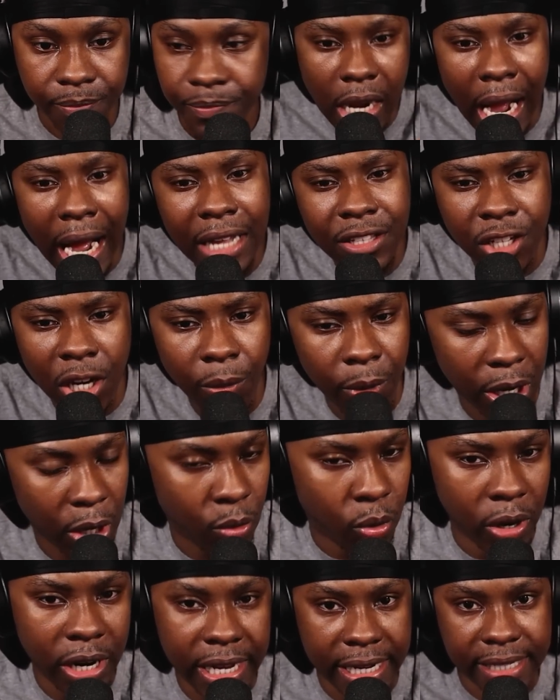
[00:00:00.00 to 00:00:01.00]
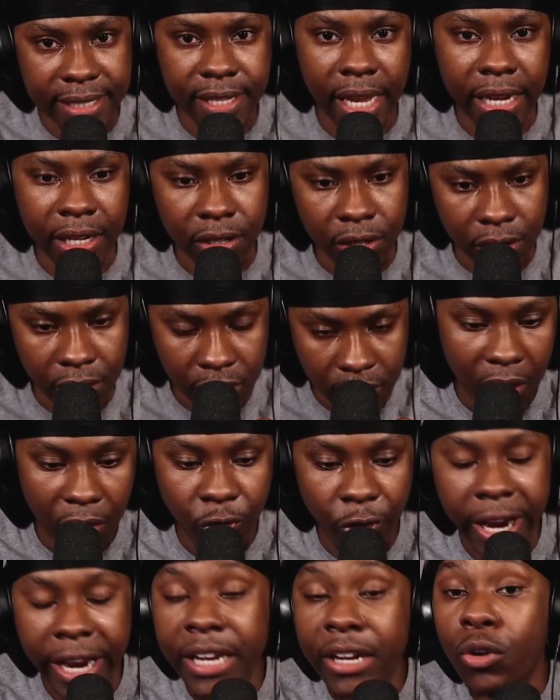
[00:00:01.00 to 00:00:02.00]
I don't know what the quality is saying though.
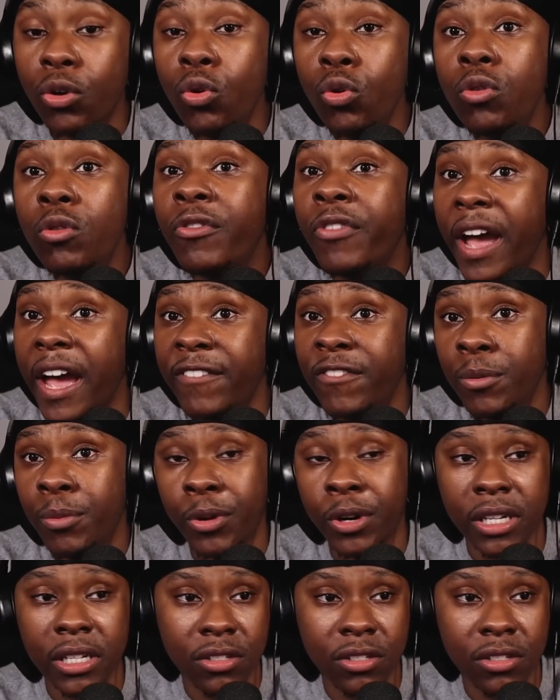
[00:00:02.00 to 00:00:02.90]
Rated all for everybody.